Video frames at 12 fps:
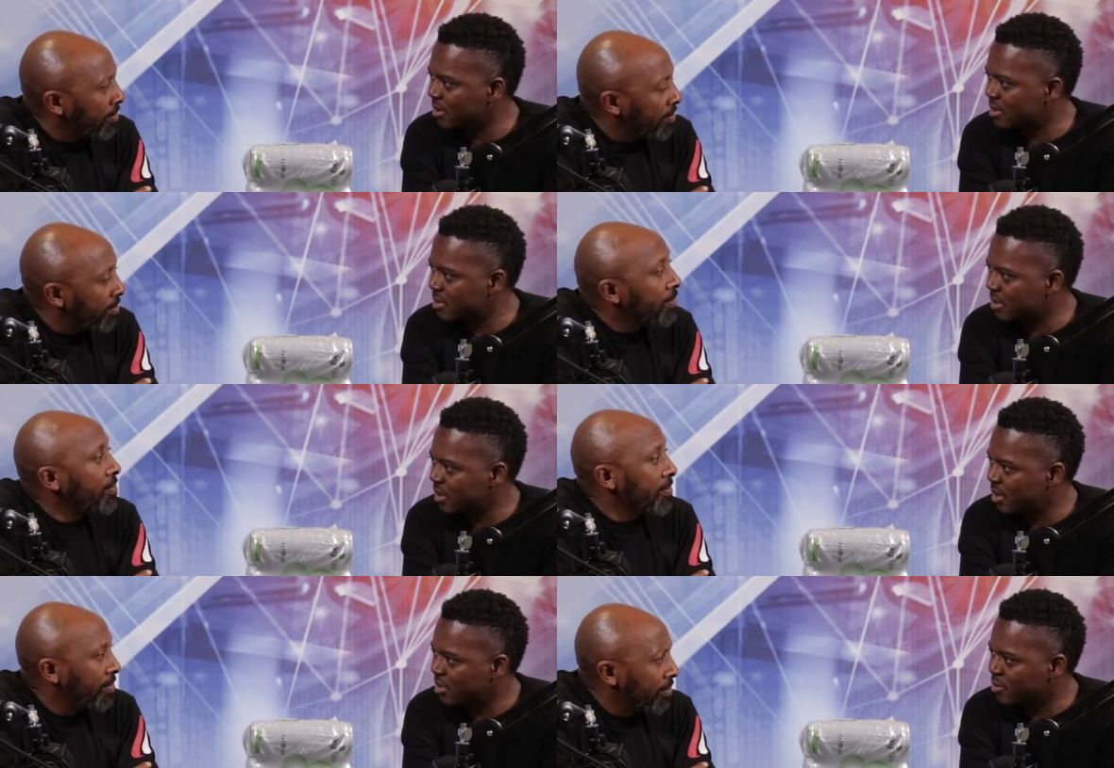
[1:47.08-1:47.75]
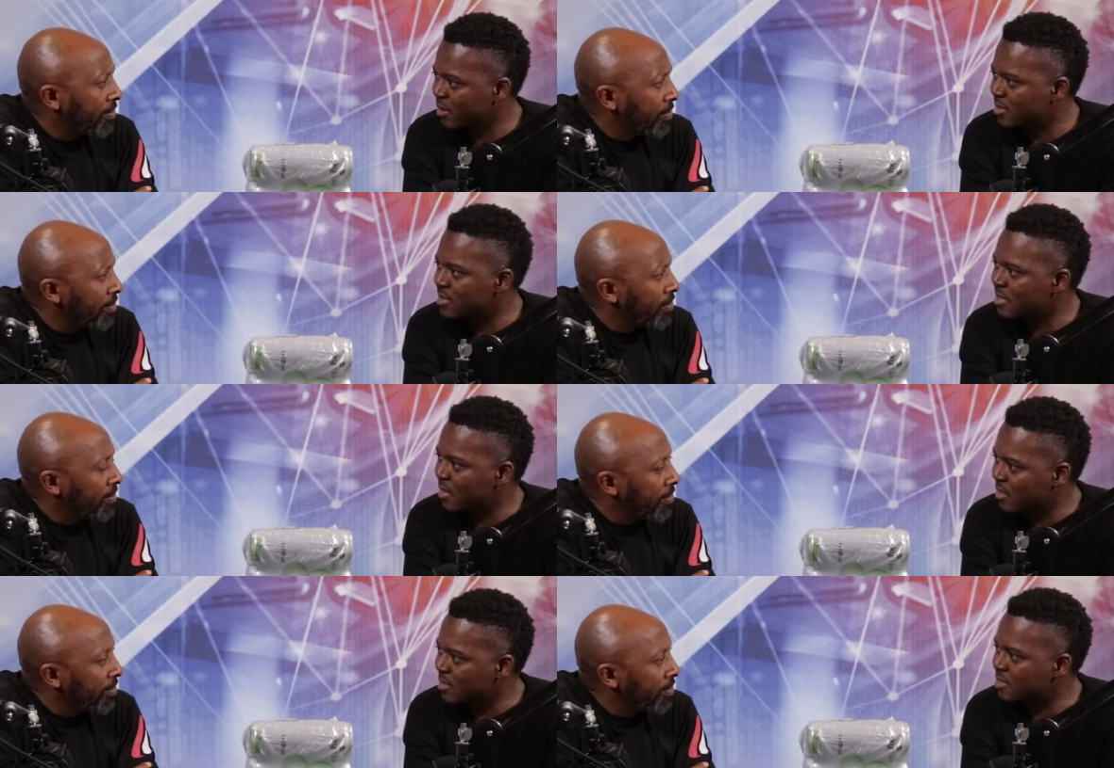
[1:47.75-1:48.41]
Speaker 1: it. So there's
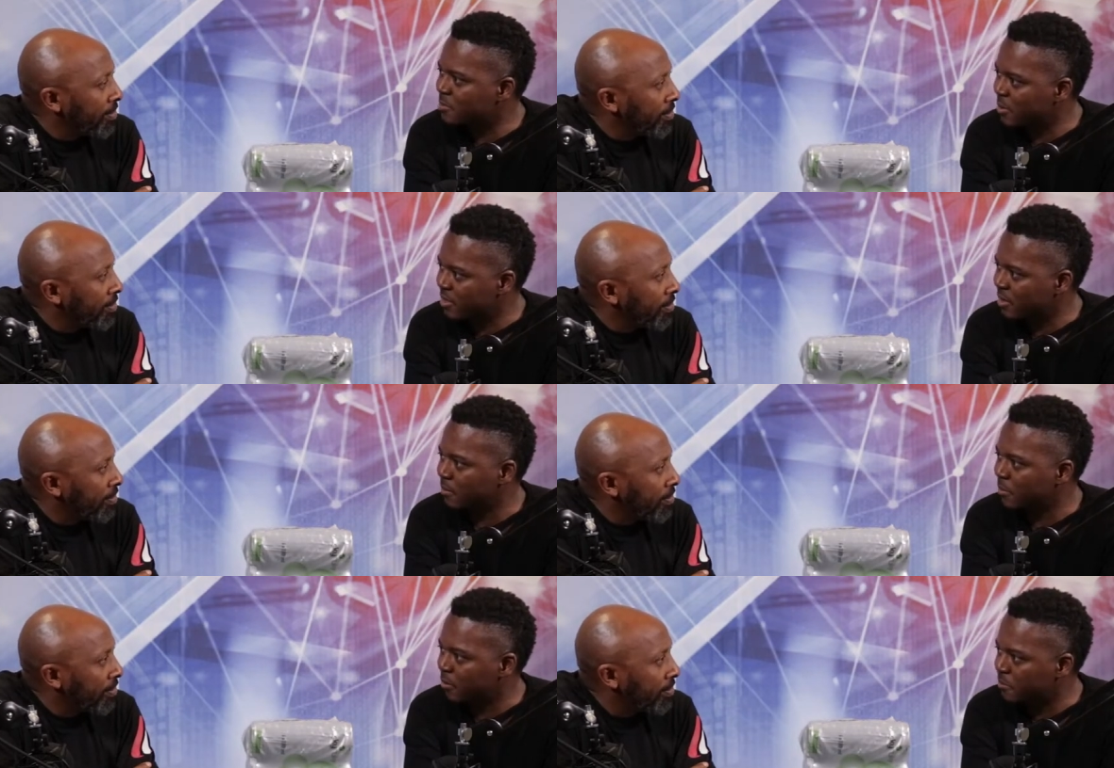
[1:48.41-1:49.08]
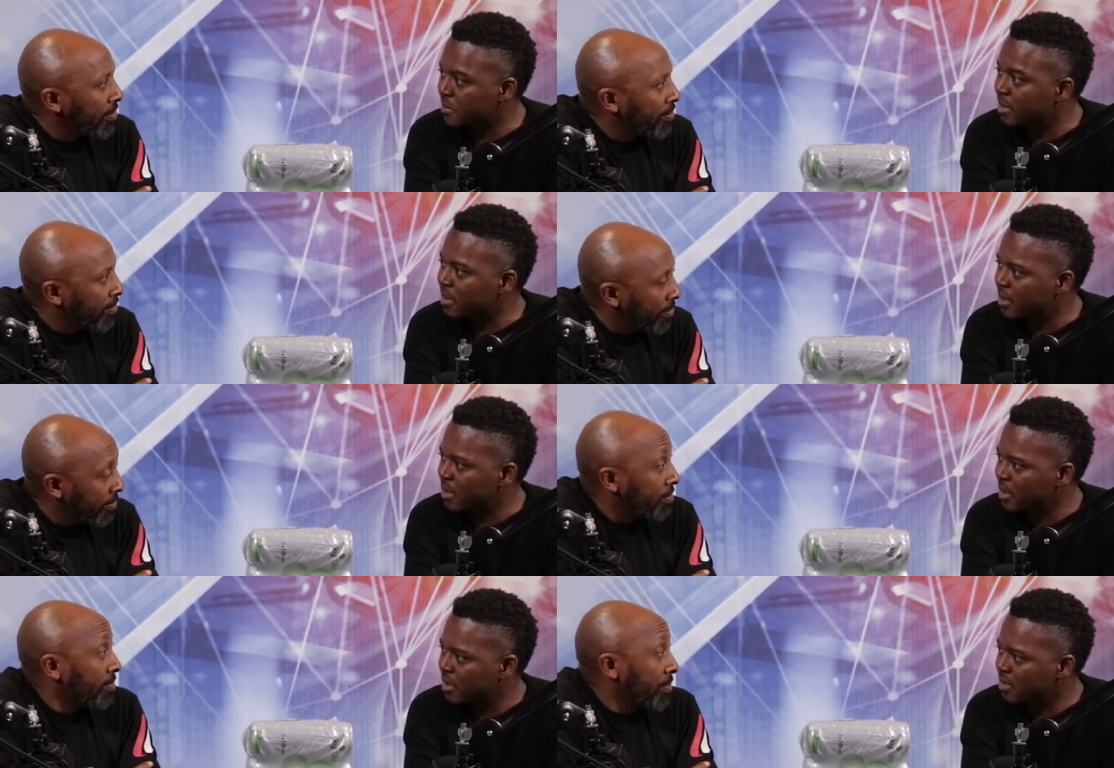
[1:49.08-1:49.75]
nothing special about me.
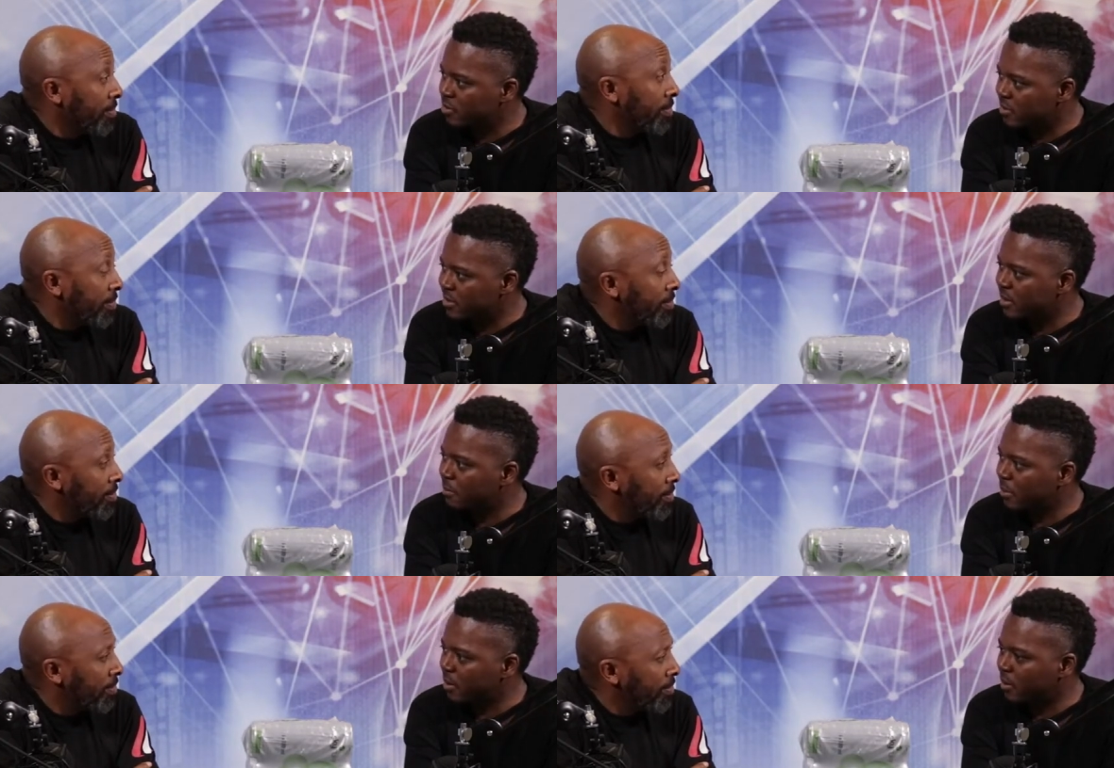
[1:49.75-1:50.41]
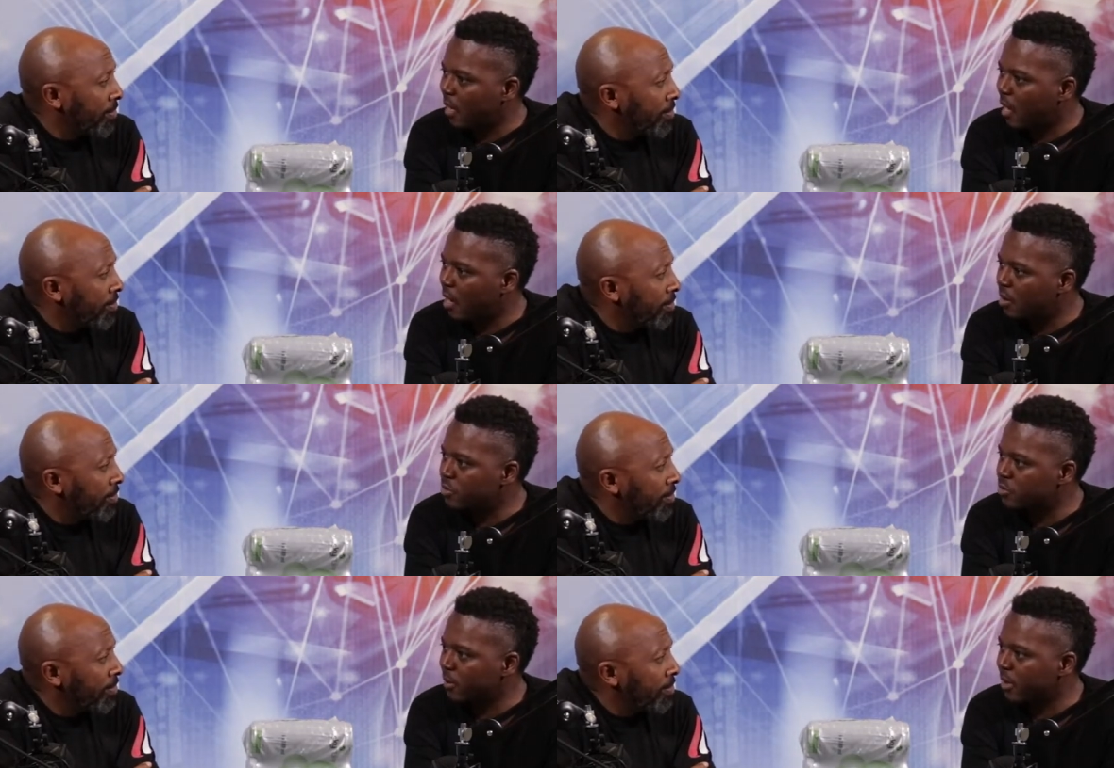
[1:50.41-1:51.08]
So it's about
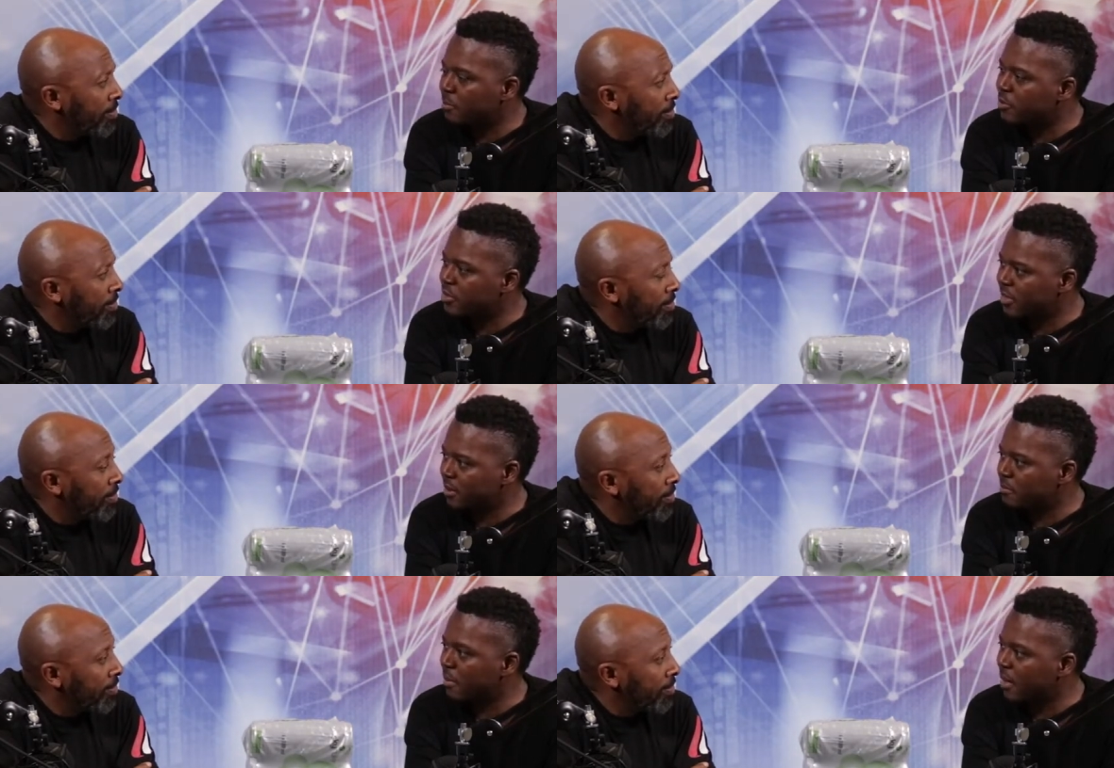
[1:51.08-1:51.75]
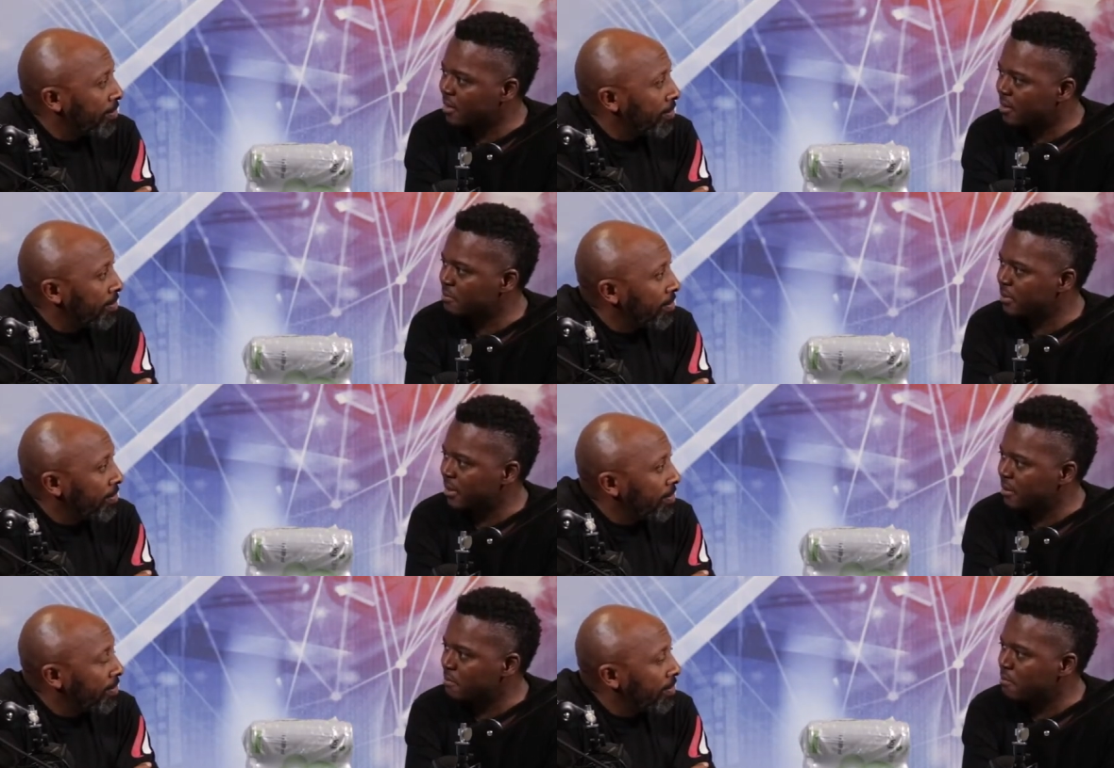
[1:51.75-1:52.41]
how do I project my
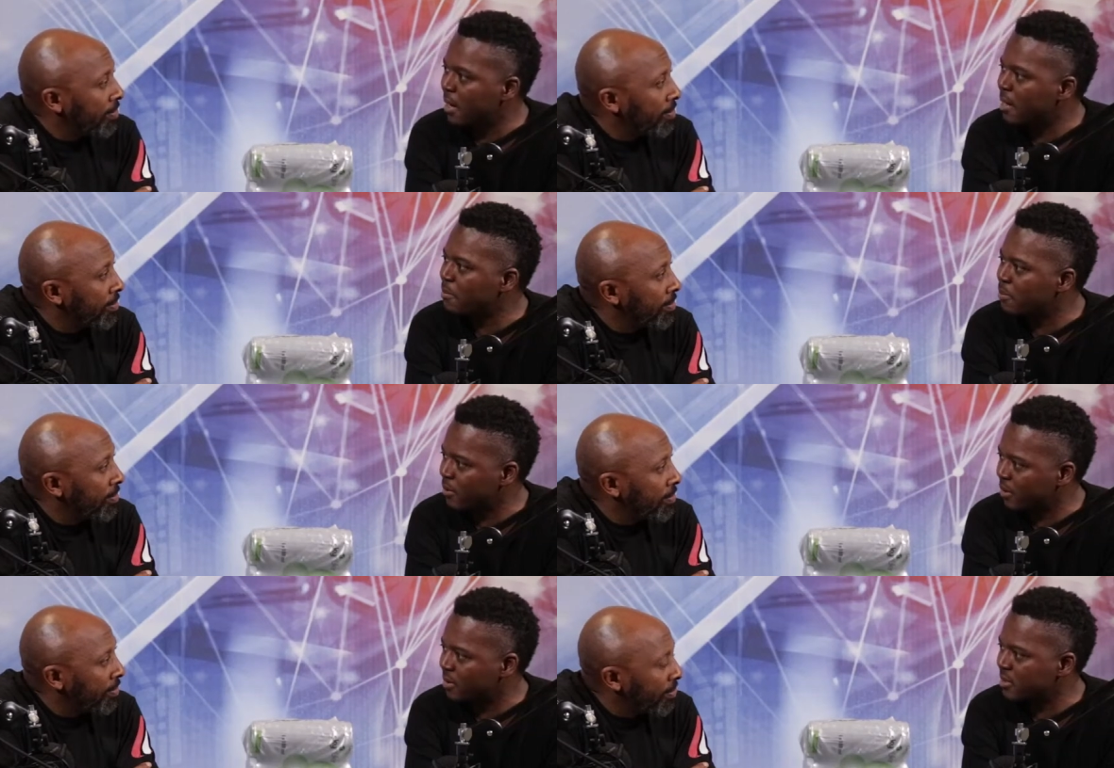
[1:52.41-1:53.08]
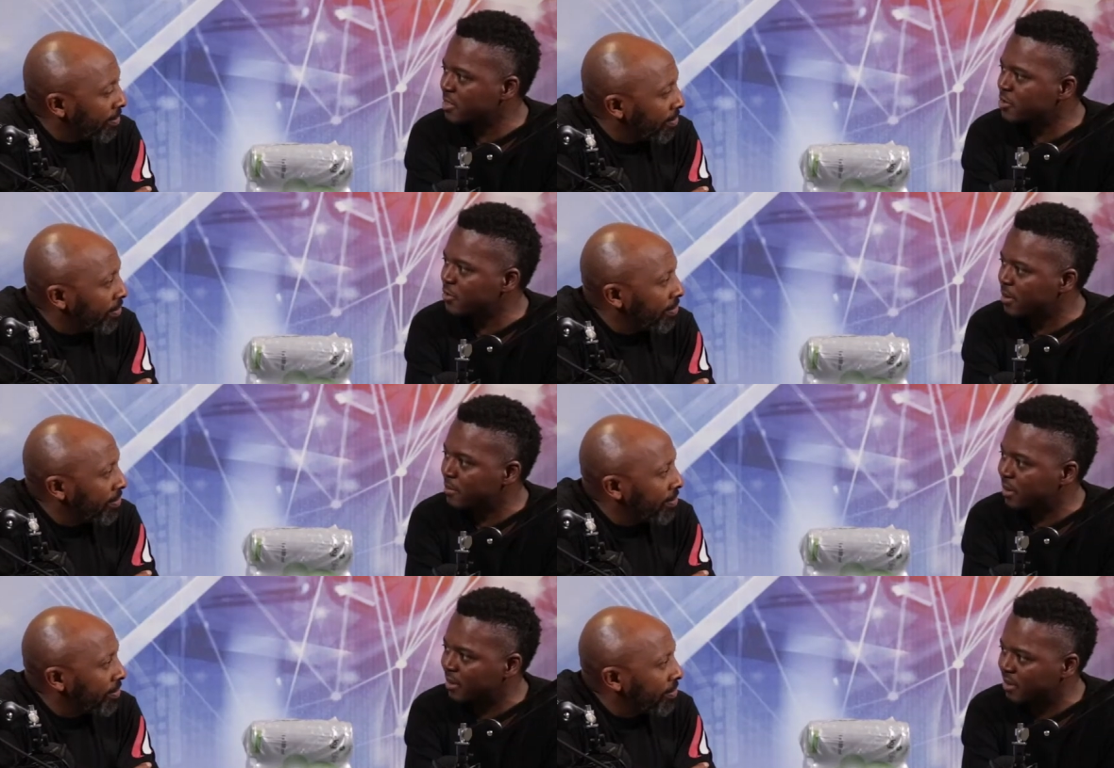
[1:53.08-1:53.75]
company, my product into the
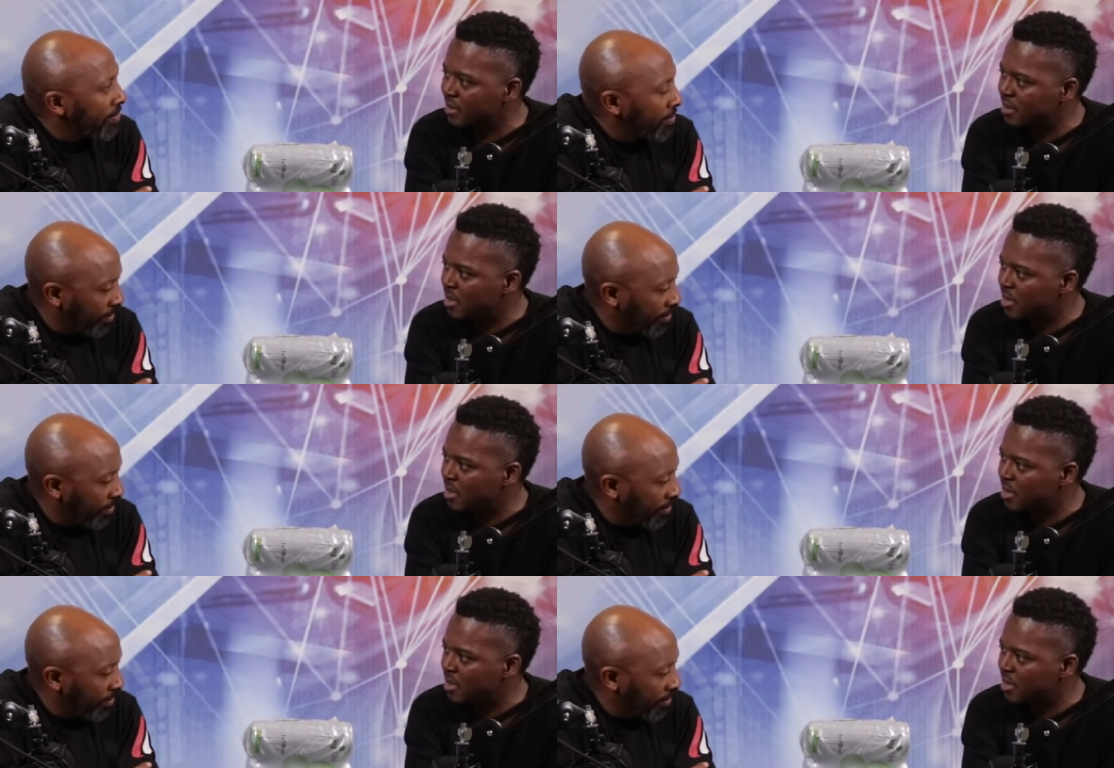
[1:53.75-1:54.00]
market?